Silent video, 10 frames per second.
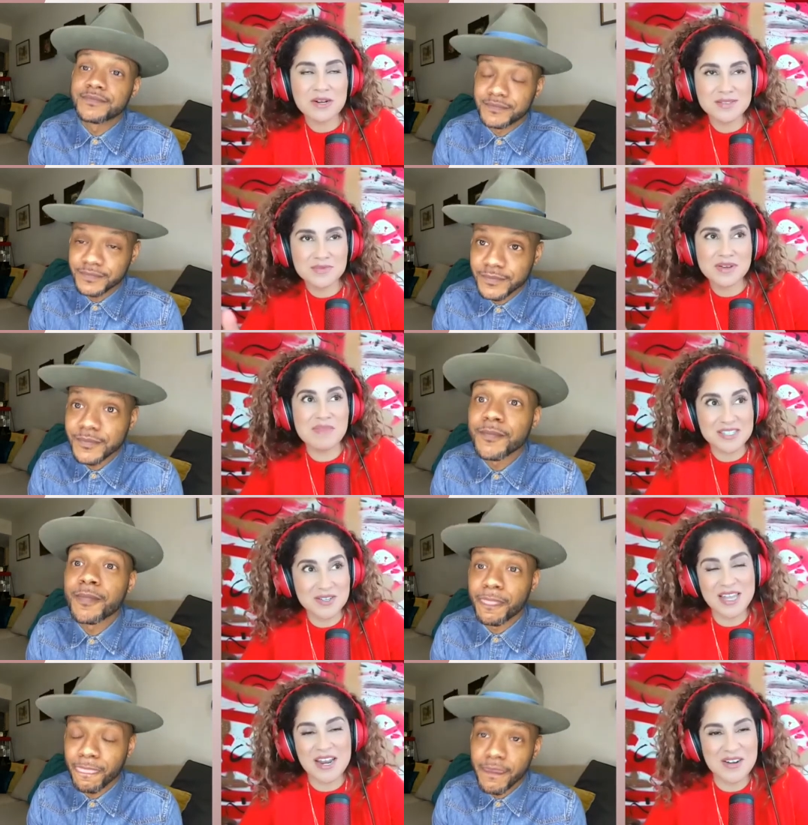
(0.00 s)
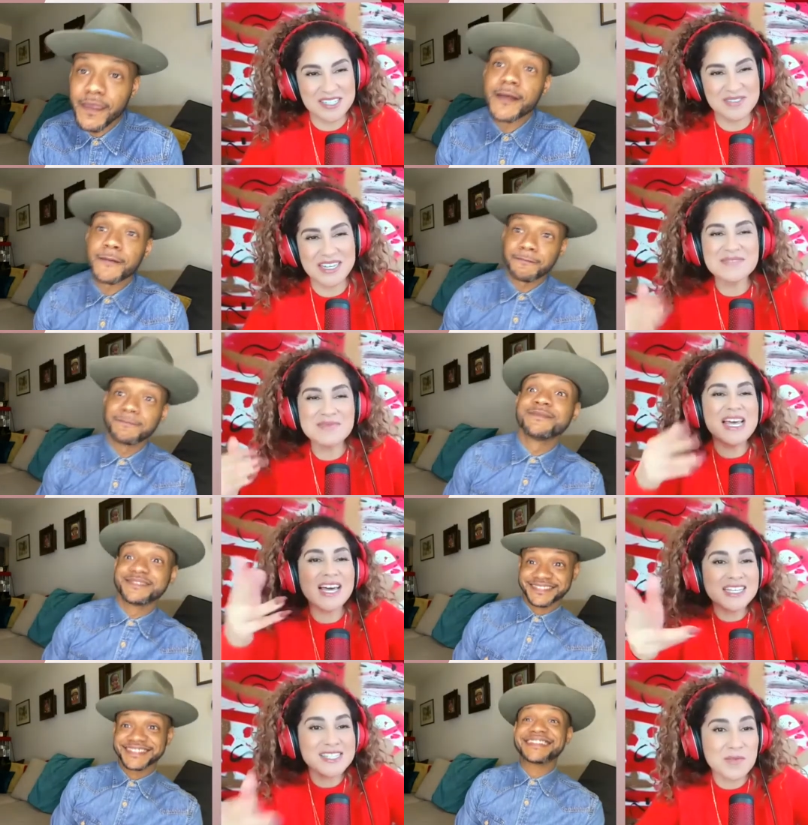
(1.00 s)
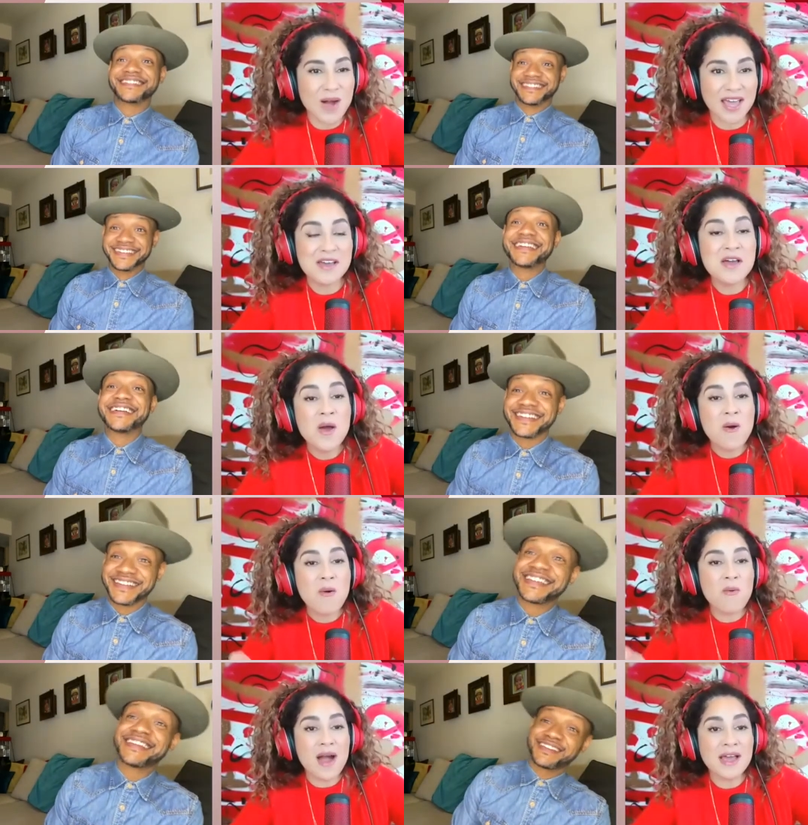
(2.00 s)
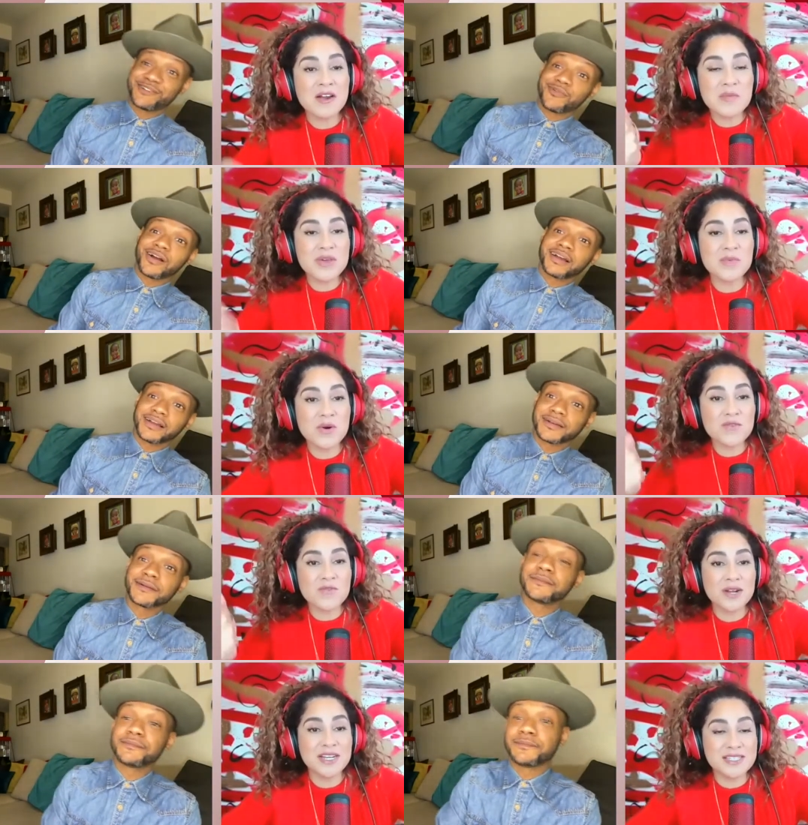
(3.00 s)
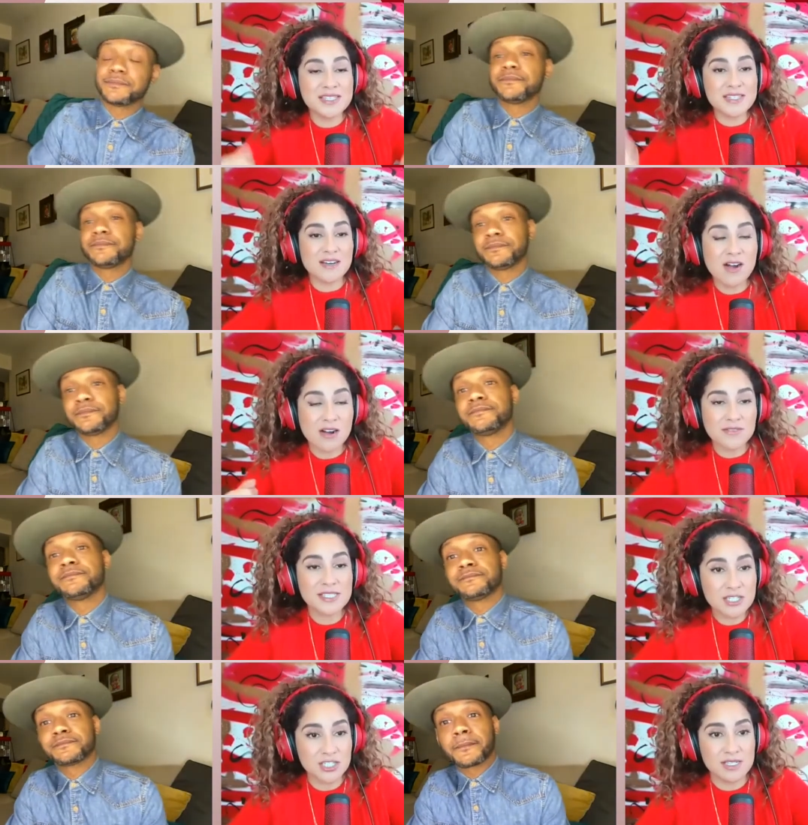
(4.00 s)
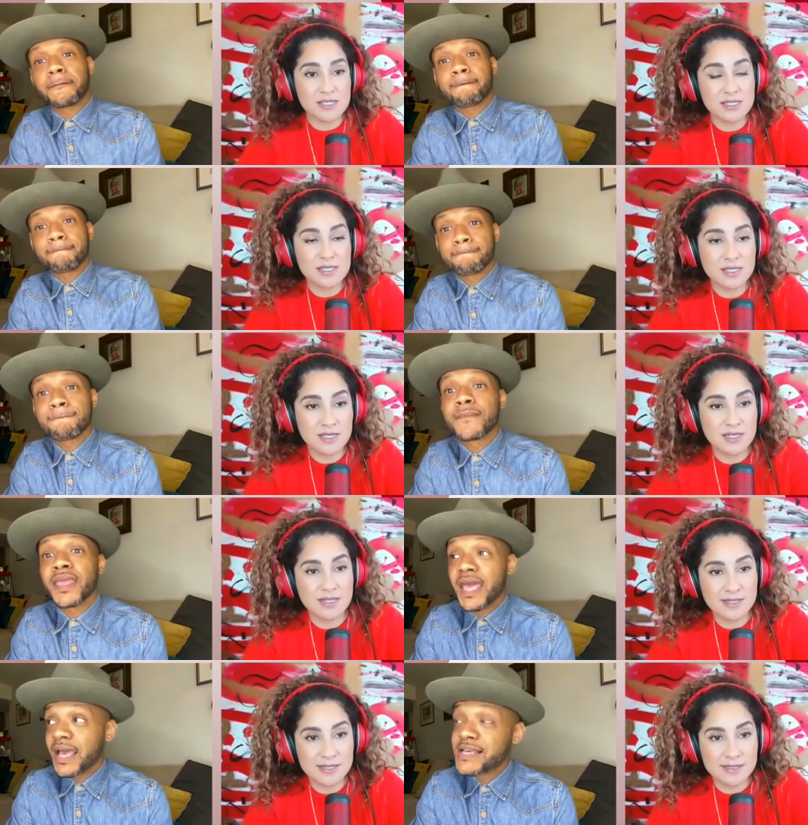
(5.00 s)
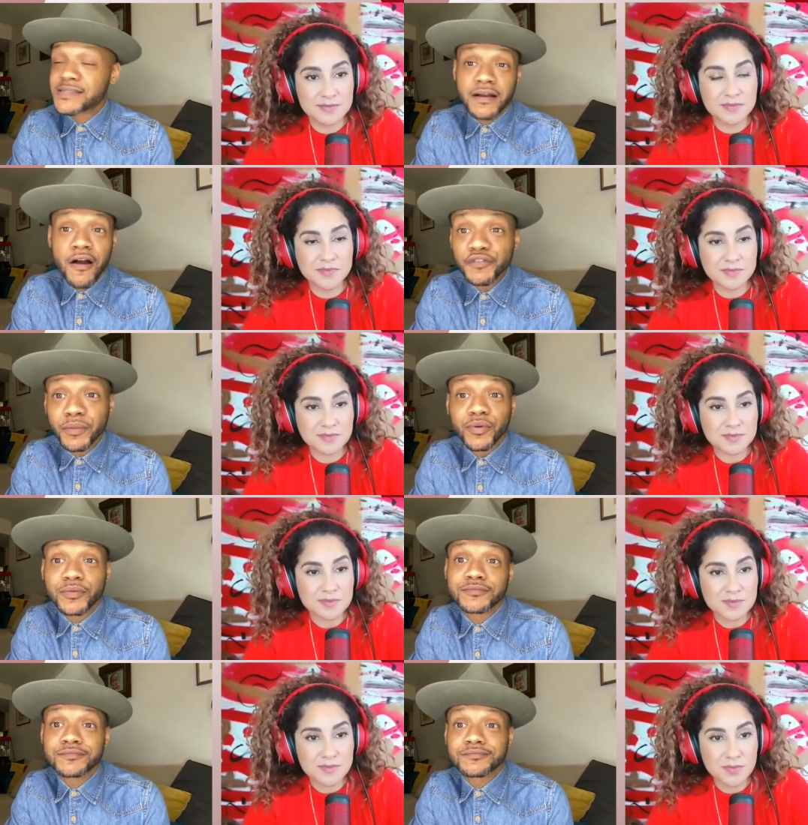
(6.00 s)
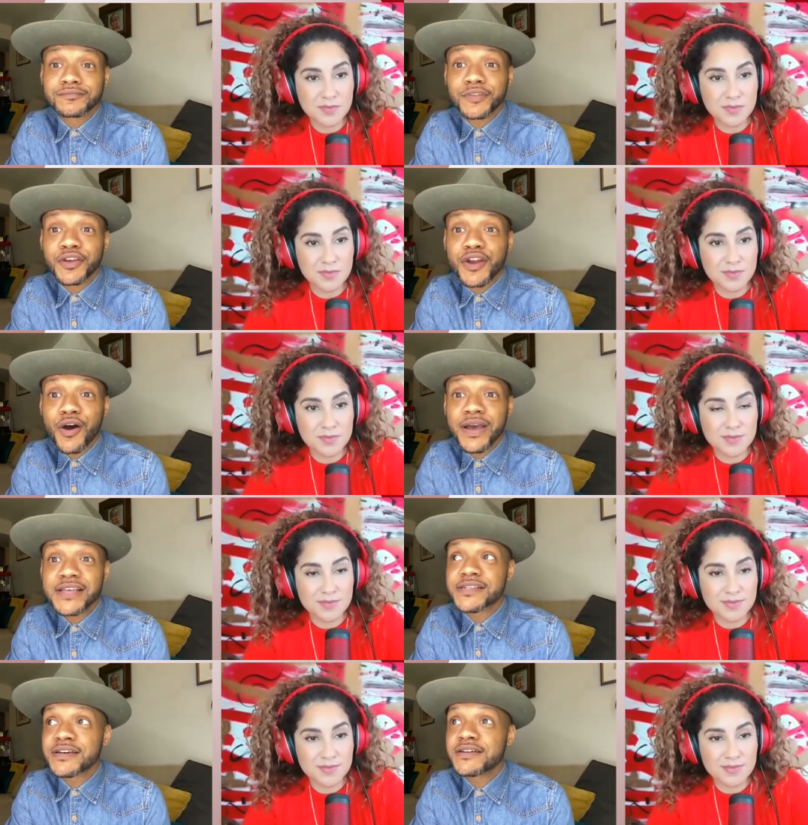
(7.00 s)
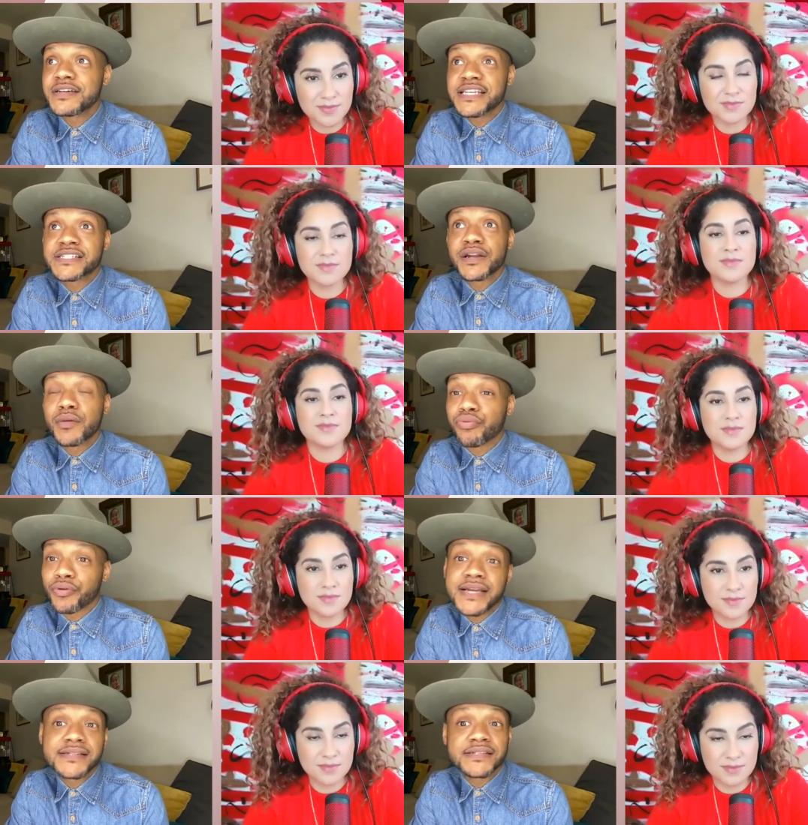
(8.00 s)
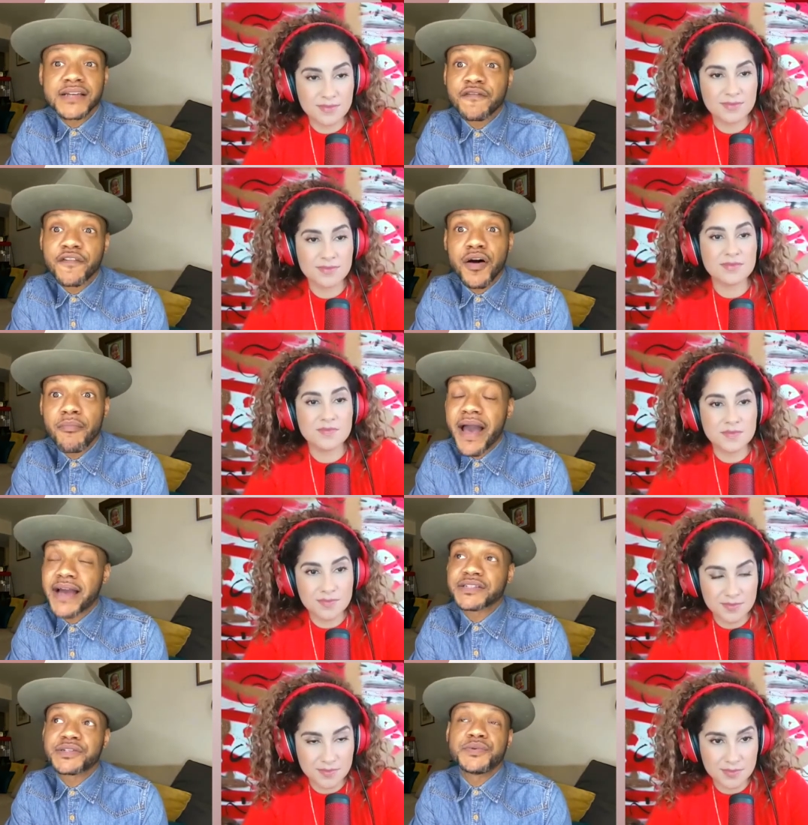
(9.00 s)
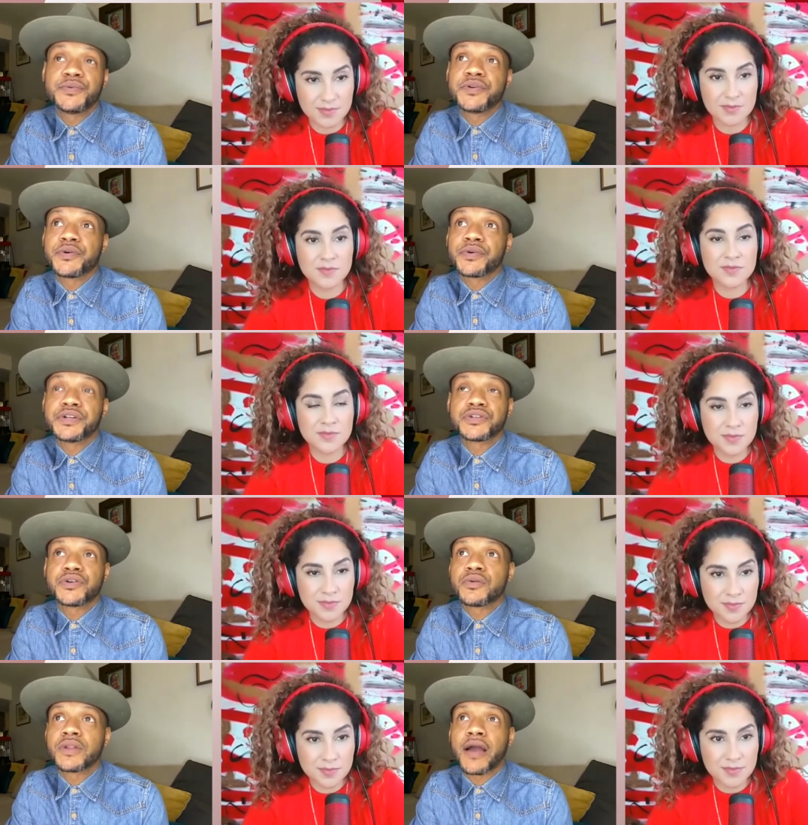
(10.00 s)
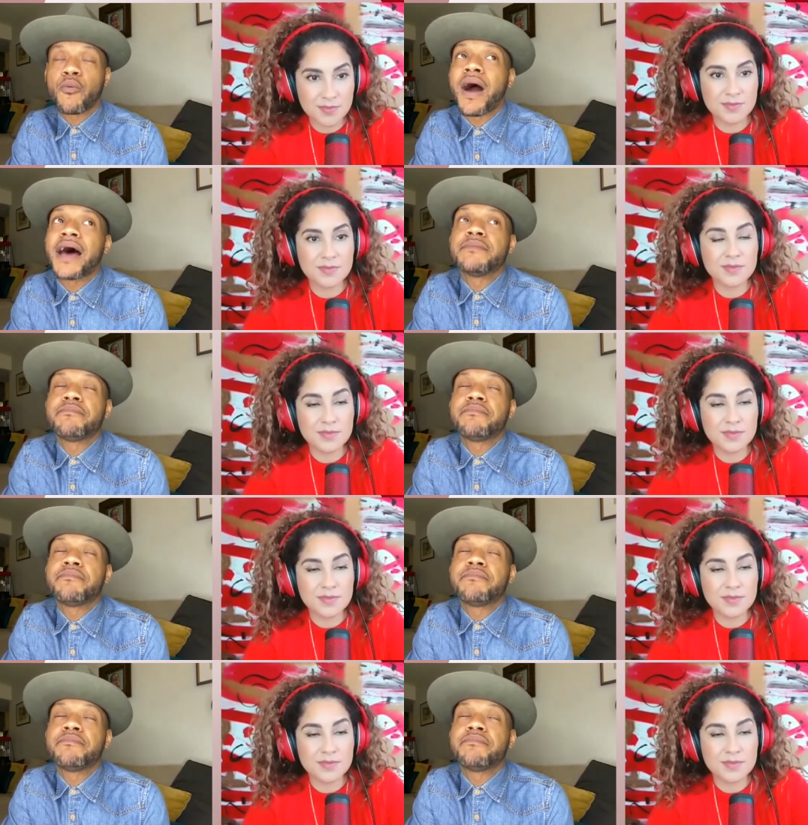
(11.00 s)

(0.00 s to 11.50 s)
Speaker 1: course i'm asking a lot of questions I'm like but tell us the why why are people avoiding these tough conversations
Speaker 2: it's uncomfortable you know it's gonna it's gonna bring stuff up back to the original like why did